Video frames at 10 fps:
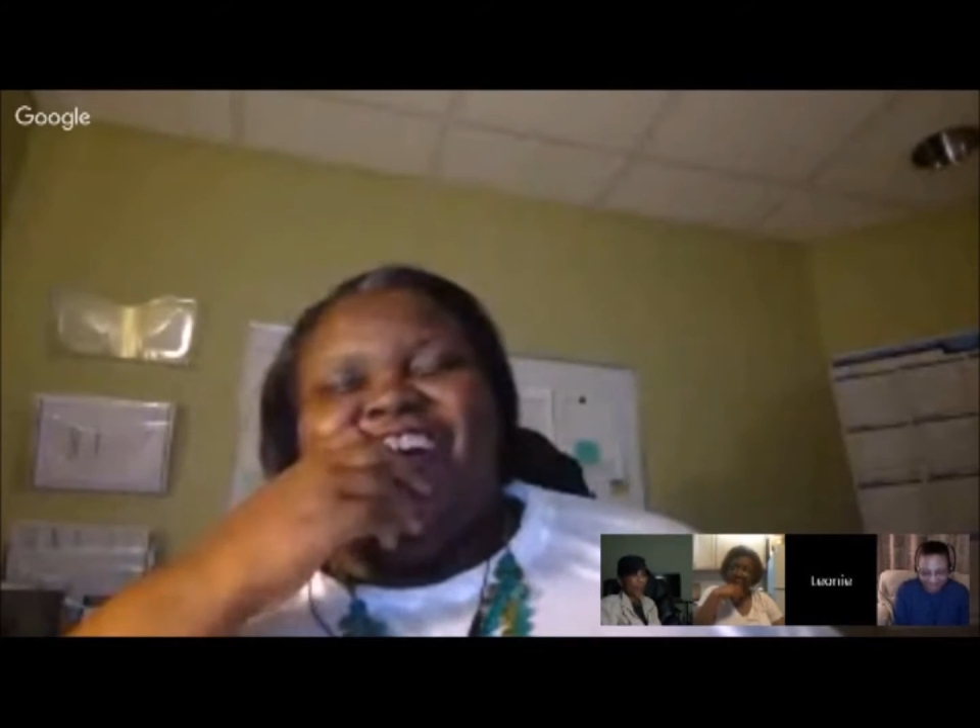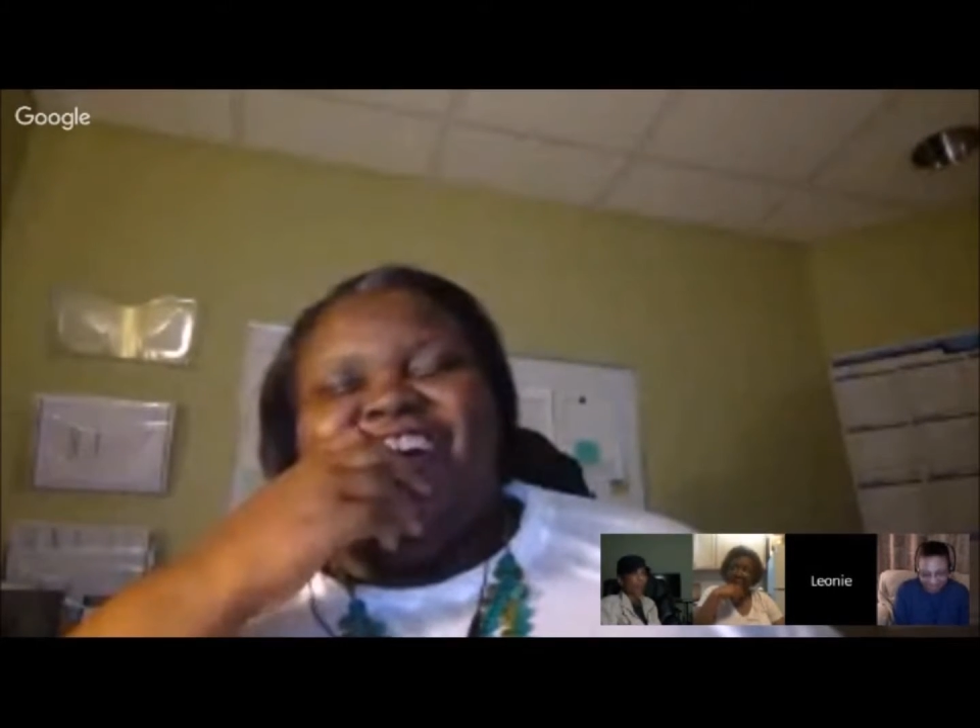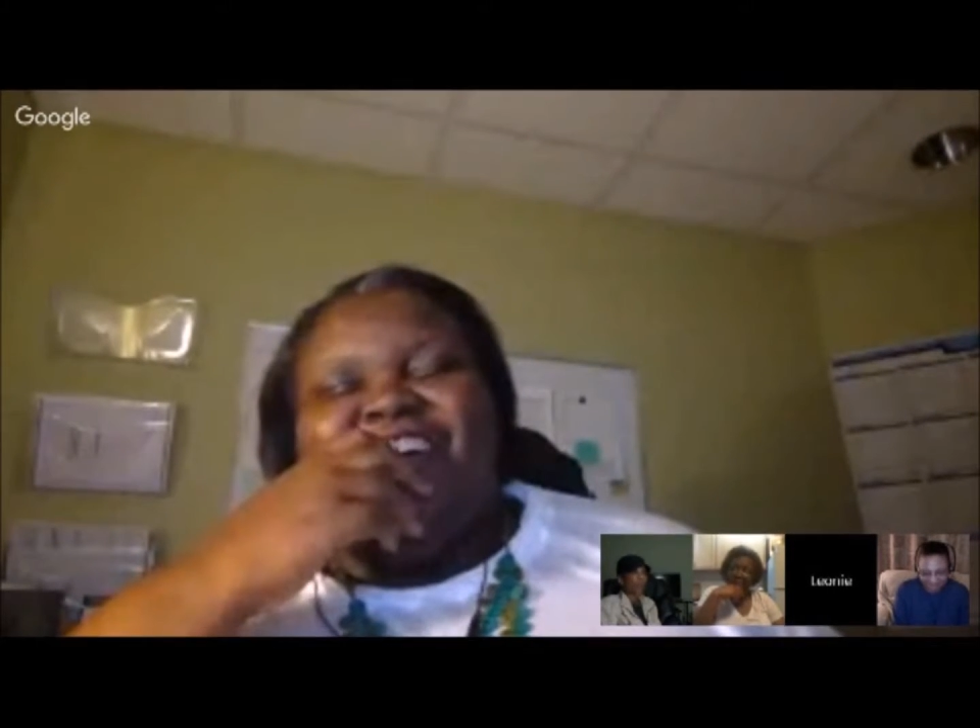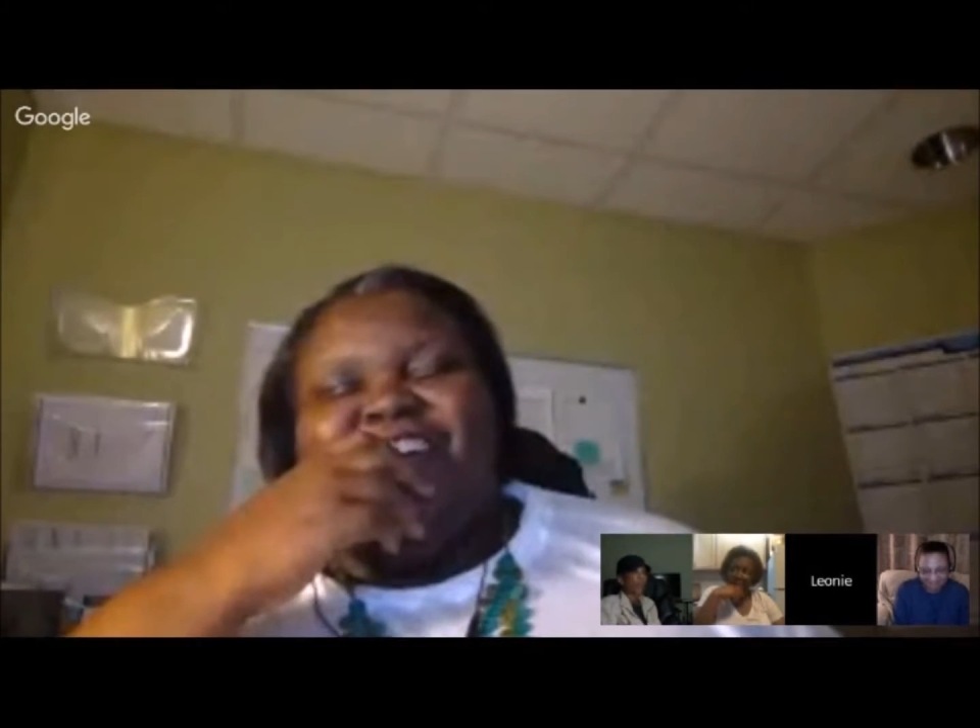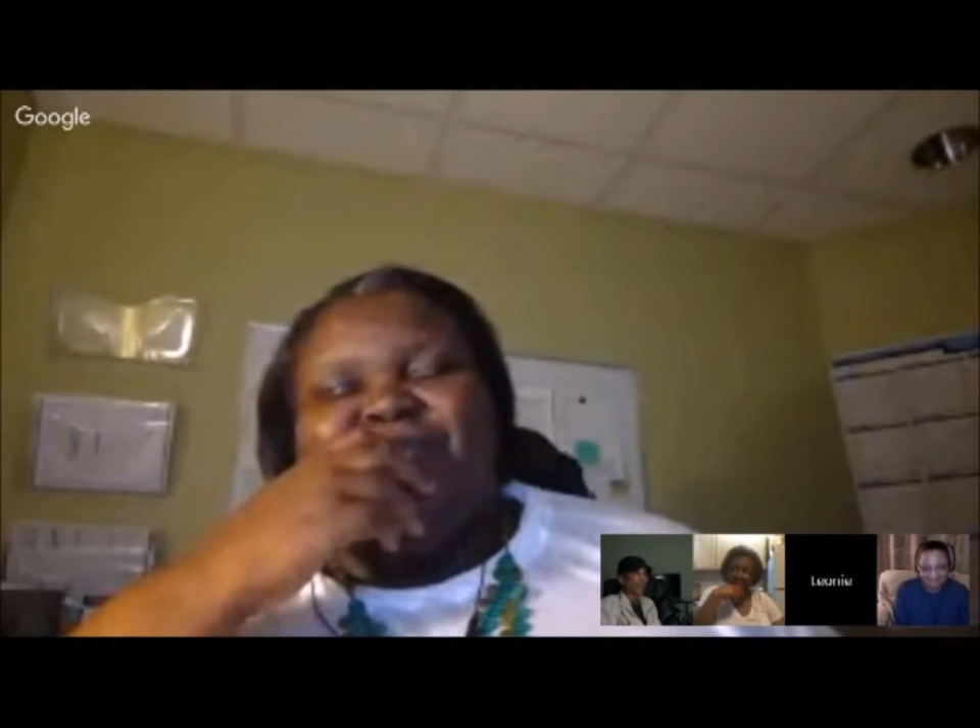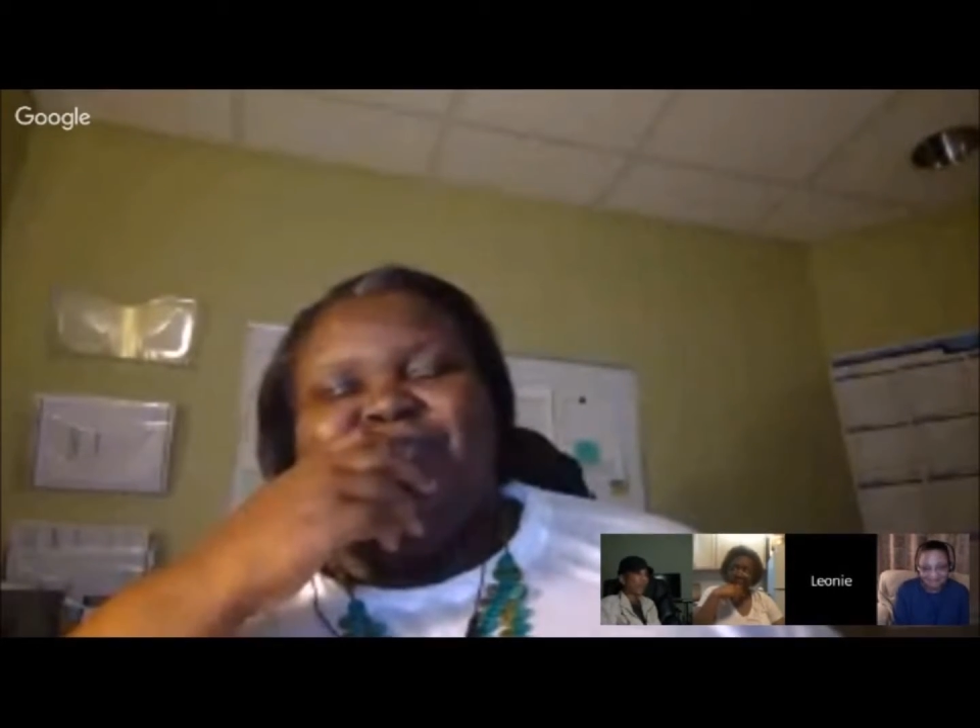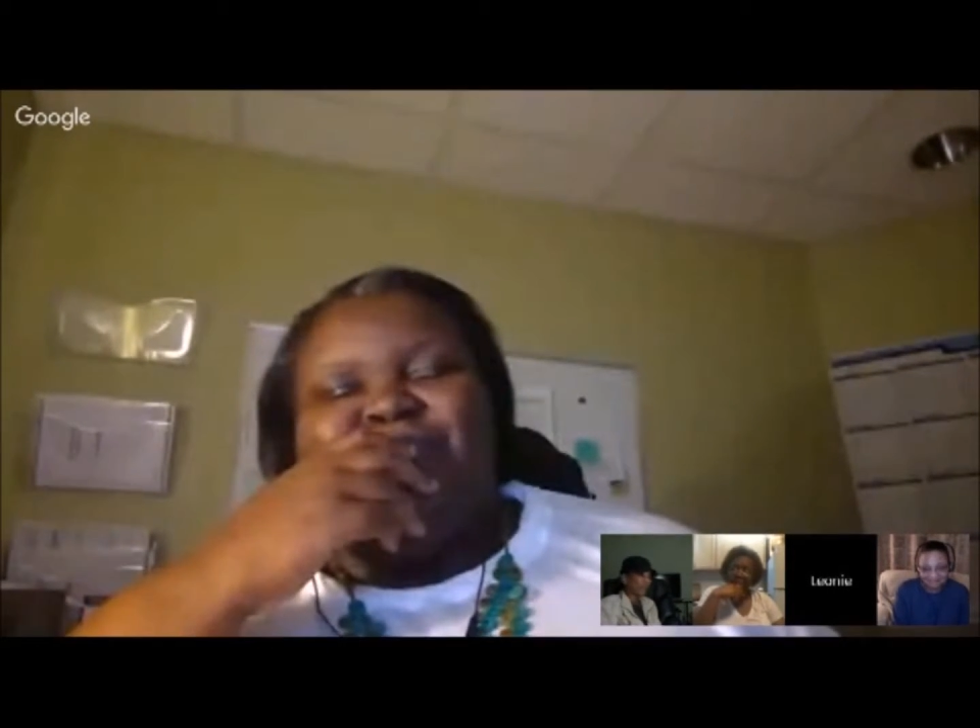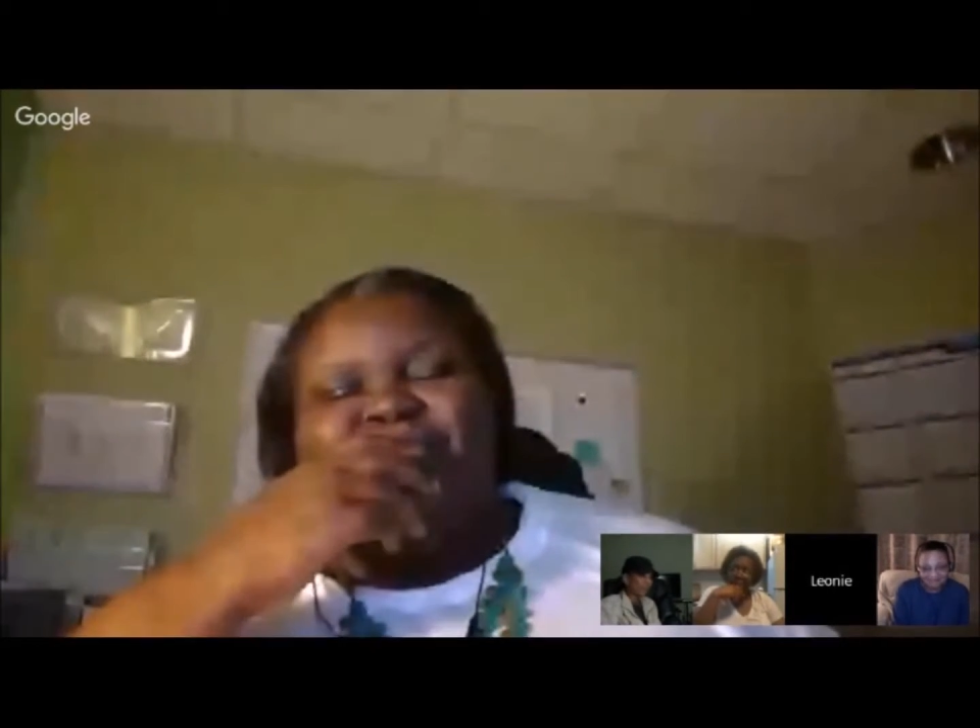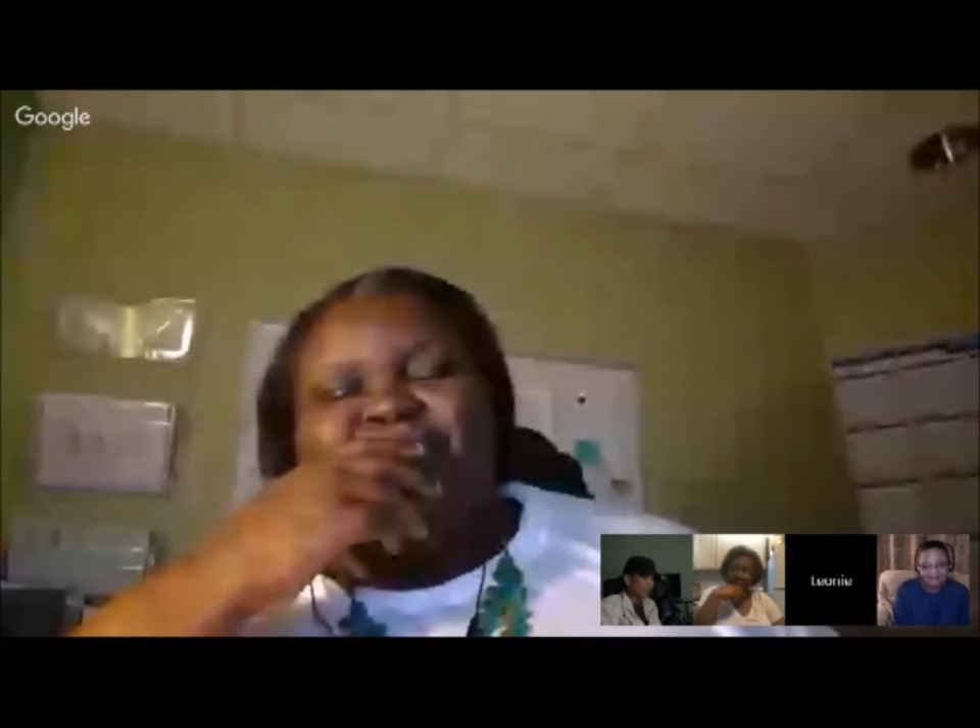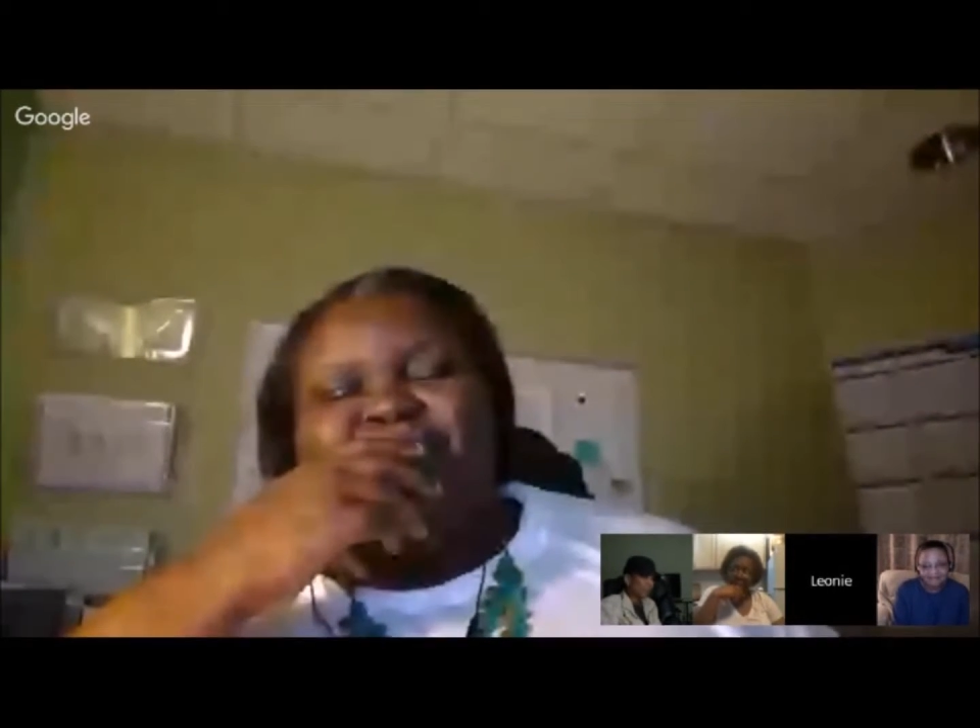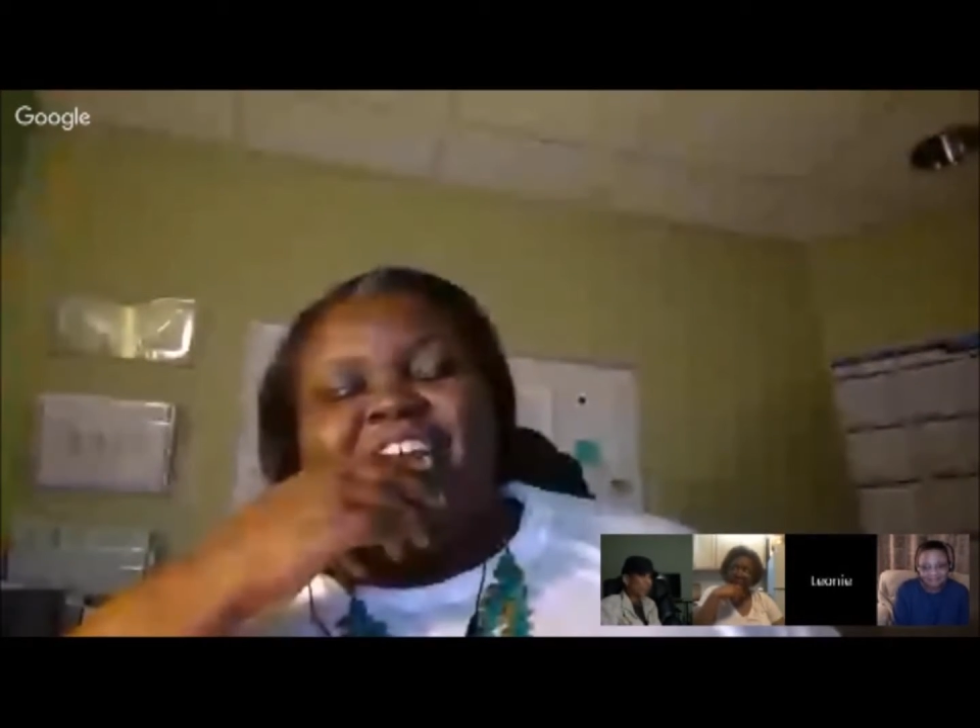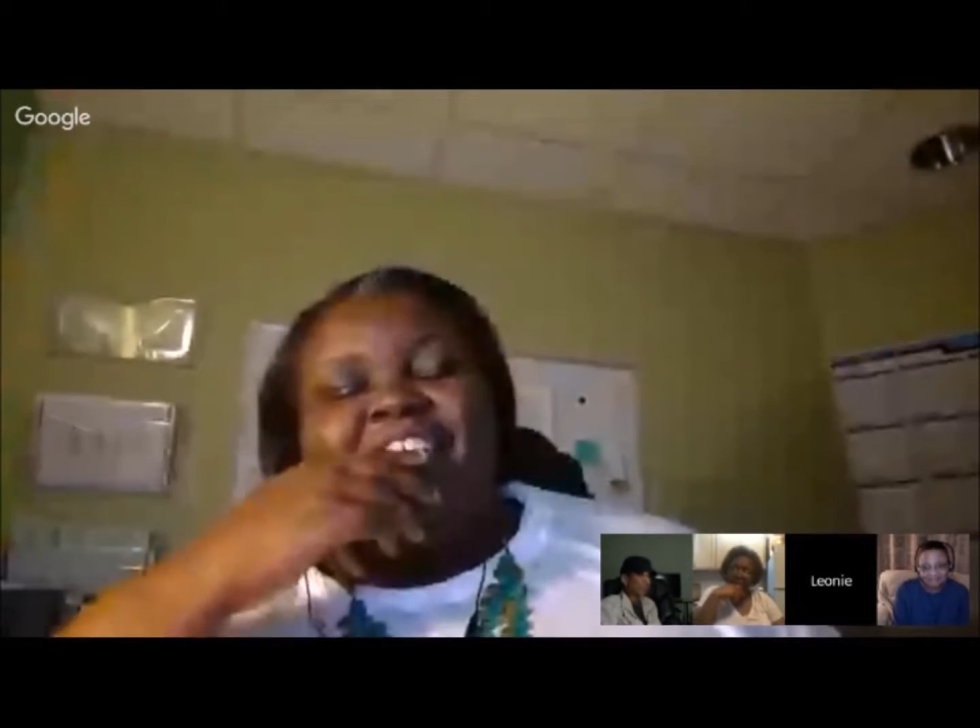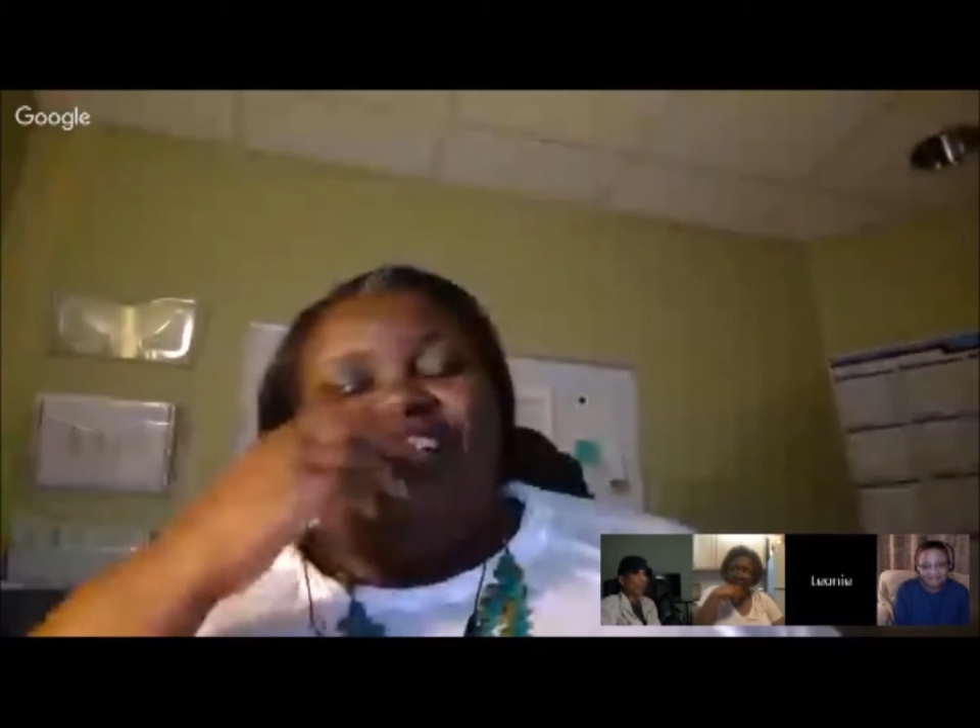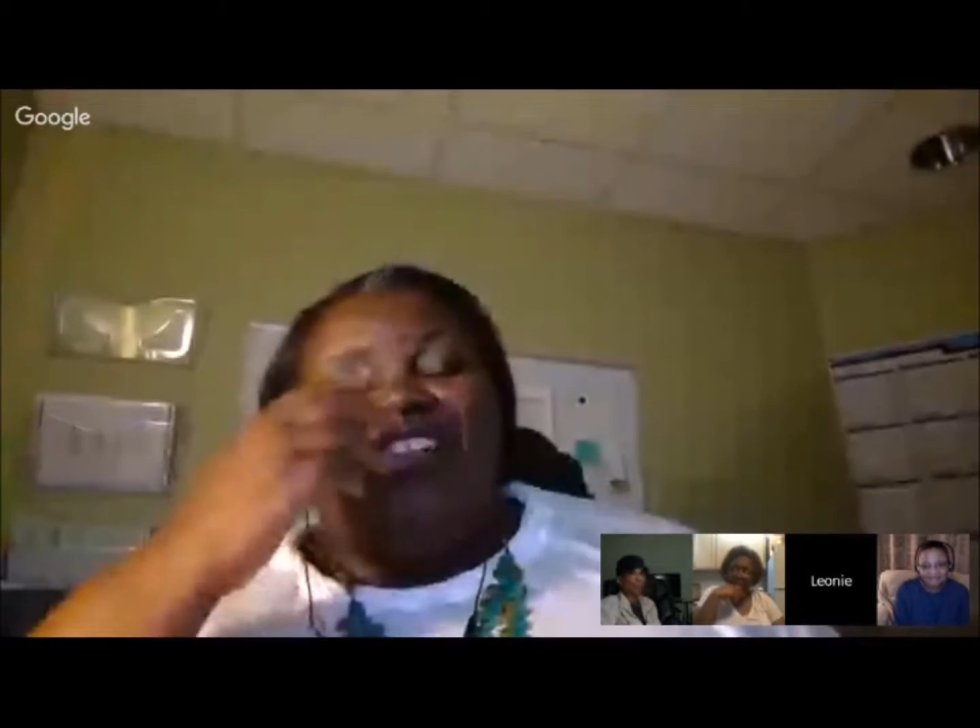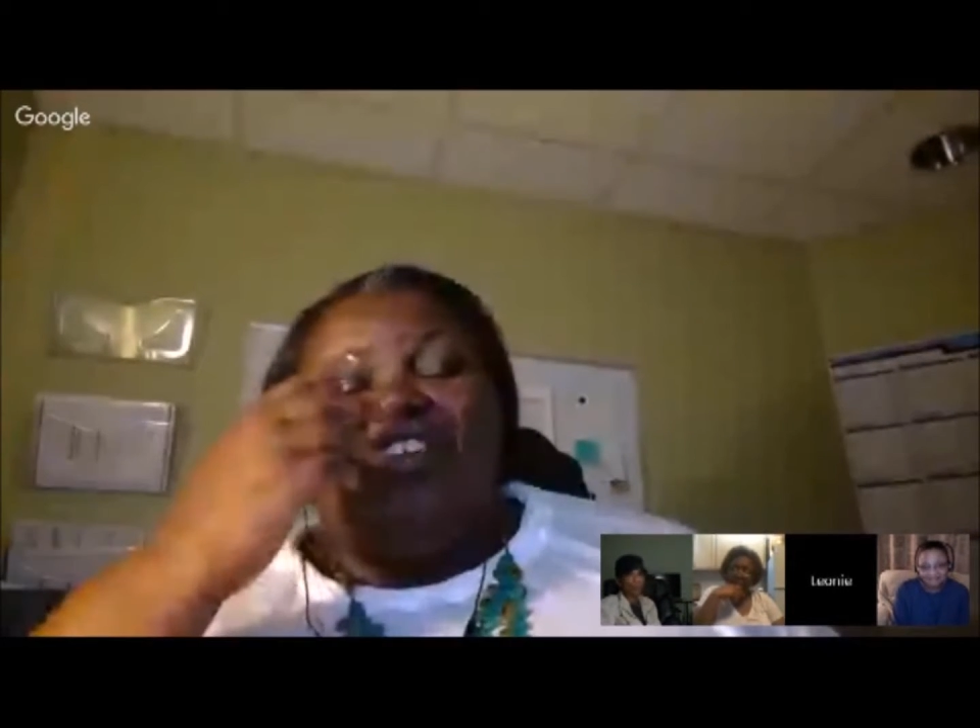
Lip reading: and